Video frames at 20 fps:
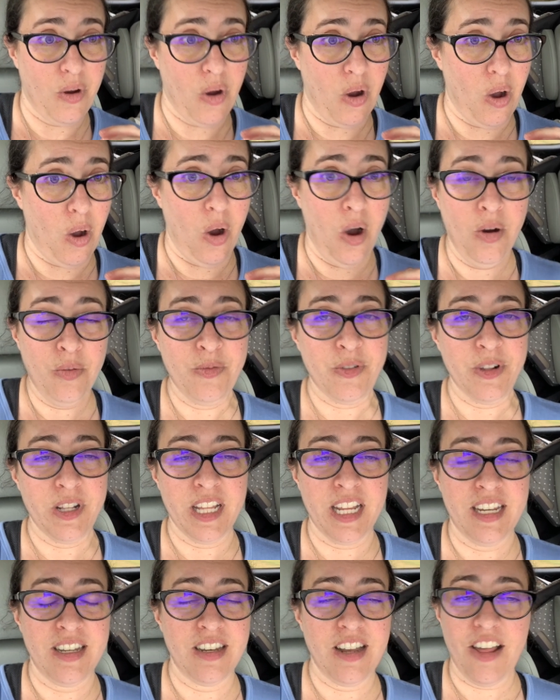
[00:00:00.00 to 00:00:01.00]

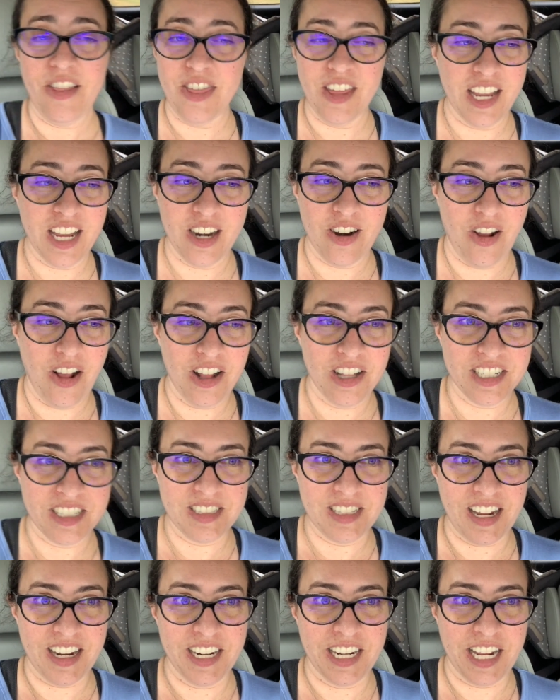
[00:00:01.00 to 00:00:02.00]
hopefully nothing at all
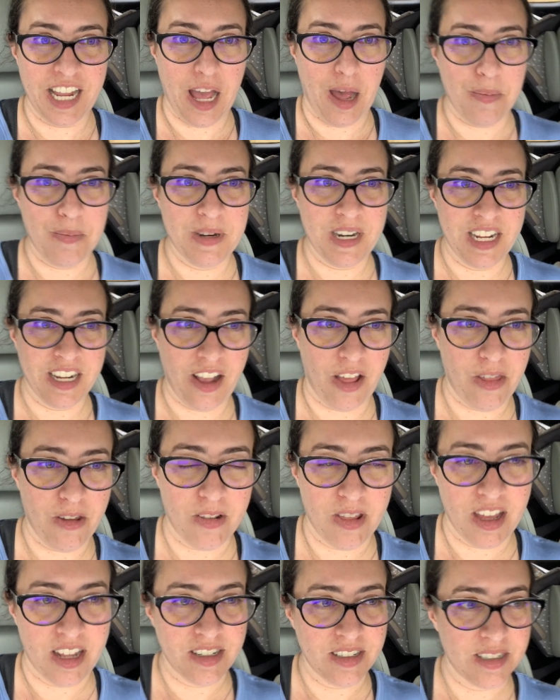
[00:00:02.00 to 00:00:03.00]
exciting happening other
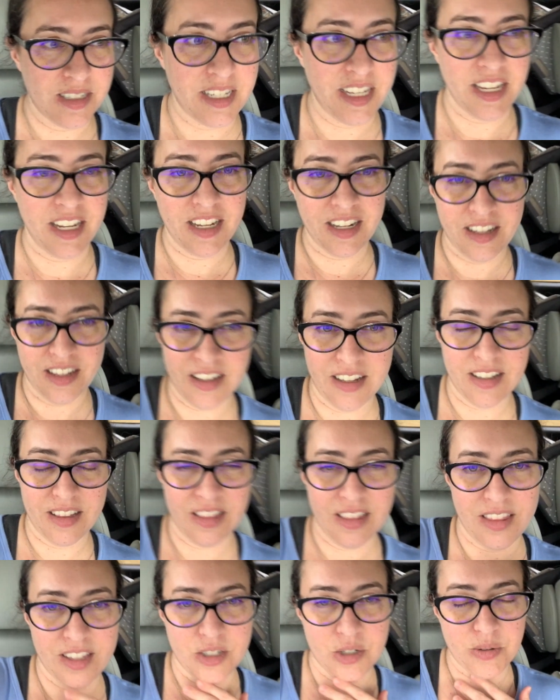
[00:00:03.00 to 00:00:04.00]
than
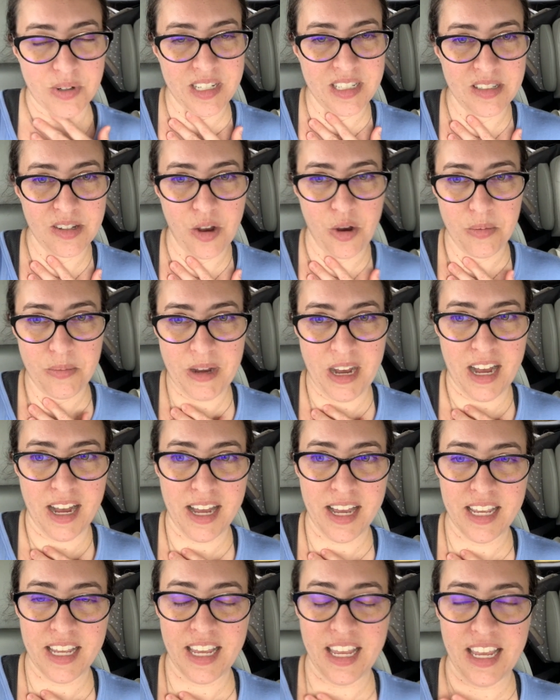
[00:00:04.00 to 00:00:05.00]
seeing the trees go
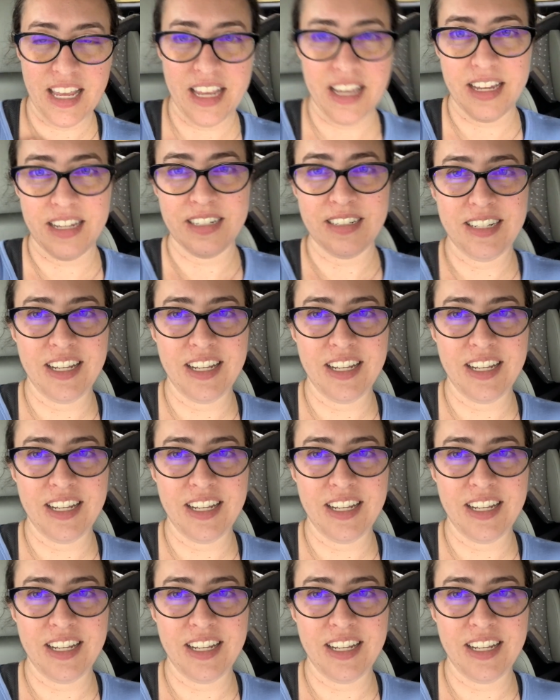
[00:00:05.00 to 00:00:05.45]
by and